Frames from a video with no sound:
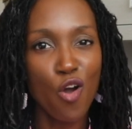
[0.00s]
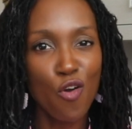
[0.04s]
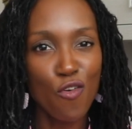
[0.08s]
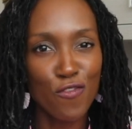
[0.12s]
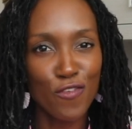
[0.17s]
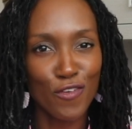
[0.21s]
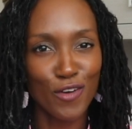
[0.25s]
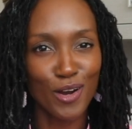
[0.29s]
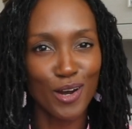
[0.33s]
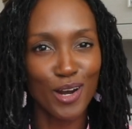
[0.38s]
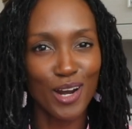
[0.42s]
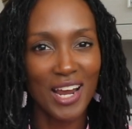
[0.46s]

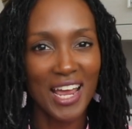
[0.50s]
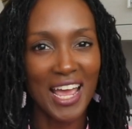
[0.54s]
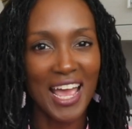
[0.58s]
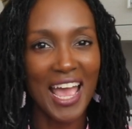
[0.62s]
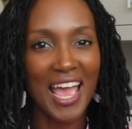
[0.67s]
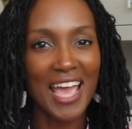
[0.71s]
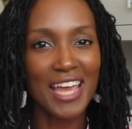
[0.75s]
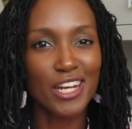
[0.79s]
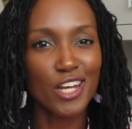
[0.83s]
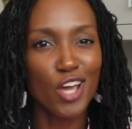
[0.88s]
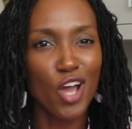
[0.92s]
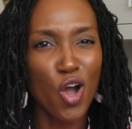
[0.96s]
over
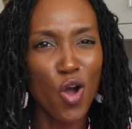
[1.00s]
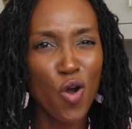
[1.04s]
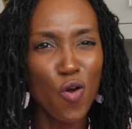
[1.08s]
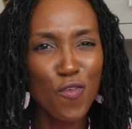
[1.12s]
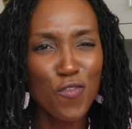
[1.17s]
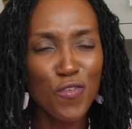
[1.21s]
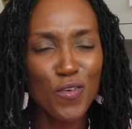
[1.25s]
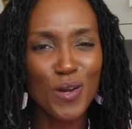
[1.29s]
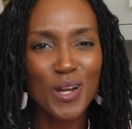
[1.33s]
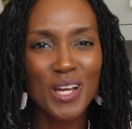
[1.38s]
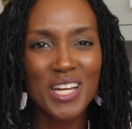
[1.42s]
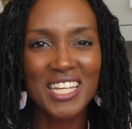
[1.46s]
and
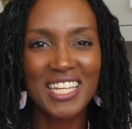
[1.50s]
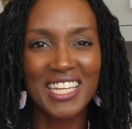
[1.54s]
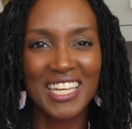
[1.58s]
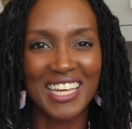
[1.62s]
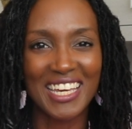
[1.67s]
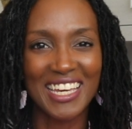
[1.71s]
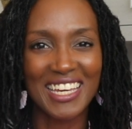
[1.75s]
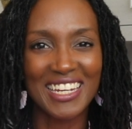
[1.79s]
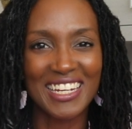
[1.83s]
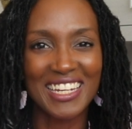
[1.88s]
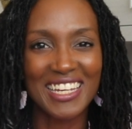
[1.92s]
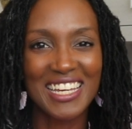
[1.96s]
over
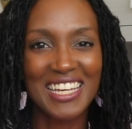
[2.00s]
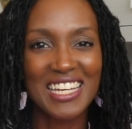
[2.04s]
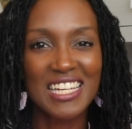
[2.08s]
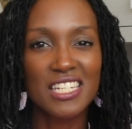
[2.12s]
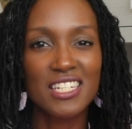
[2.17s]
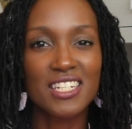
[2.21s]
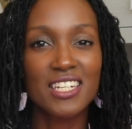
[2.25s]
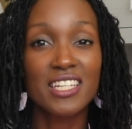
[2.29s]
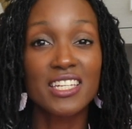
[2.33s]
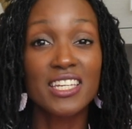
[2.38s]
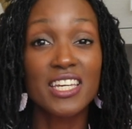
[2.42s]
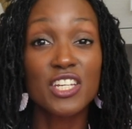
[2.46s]
again,
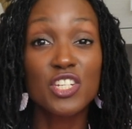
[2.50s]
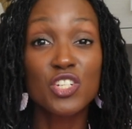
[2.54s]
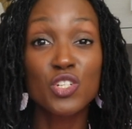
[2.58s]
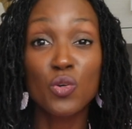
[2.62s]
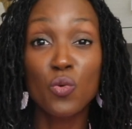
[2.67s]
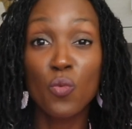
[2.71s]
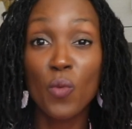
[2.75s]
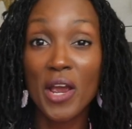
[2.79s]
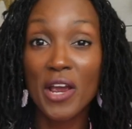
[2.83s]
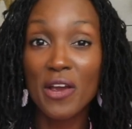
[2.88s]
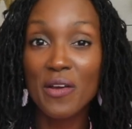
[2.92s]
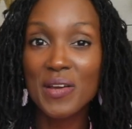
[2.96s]
to
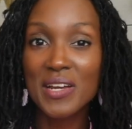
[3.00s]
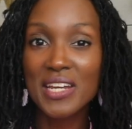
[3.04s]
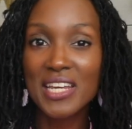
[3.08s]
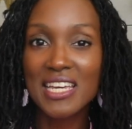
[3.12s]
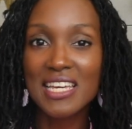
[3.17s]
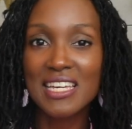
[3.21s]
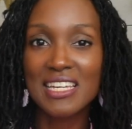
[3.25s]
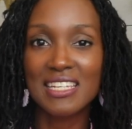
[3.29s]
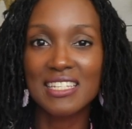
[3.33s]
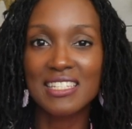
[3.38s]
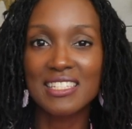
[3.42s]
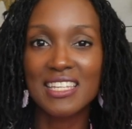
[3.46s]
get to where
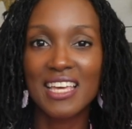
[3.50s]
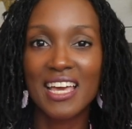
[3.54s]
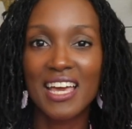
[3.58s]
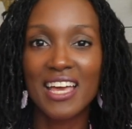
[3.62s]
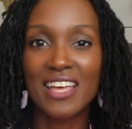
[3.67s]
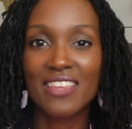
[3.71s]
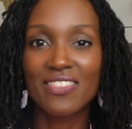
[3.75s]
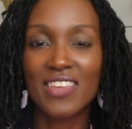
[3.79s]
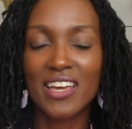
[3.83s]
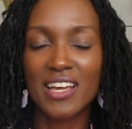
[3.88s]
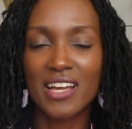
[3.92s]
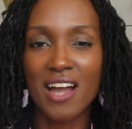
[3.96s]
it
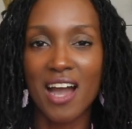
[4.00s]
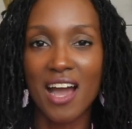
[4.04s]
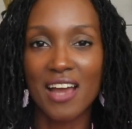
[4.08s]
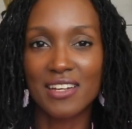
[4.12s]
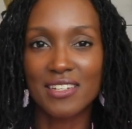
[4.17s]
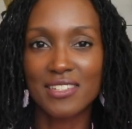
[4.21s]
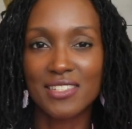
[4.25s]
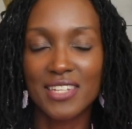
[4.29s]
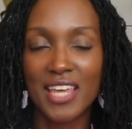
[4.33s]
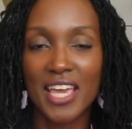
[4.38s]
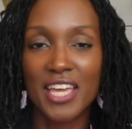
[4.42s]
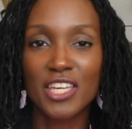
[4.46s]
is that
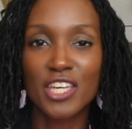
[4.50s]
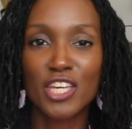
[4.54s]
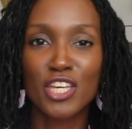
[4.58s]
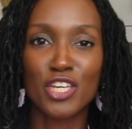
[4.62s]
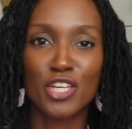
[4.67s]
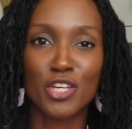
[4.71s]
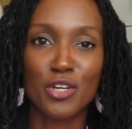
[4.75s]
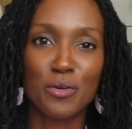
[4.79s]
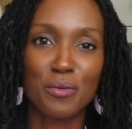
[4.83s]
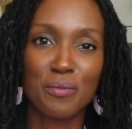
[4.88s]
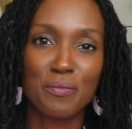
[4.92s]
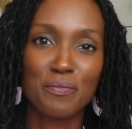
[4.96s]
God is
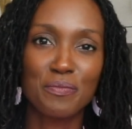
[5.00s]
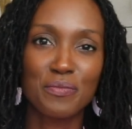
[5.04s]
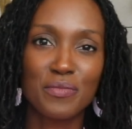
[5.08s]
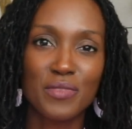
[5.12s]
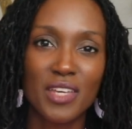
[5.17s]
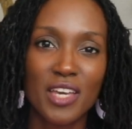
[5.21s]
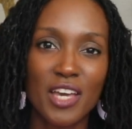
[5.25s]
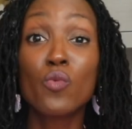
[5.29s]
taking you.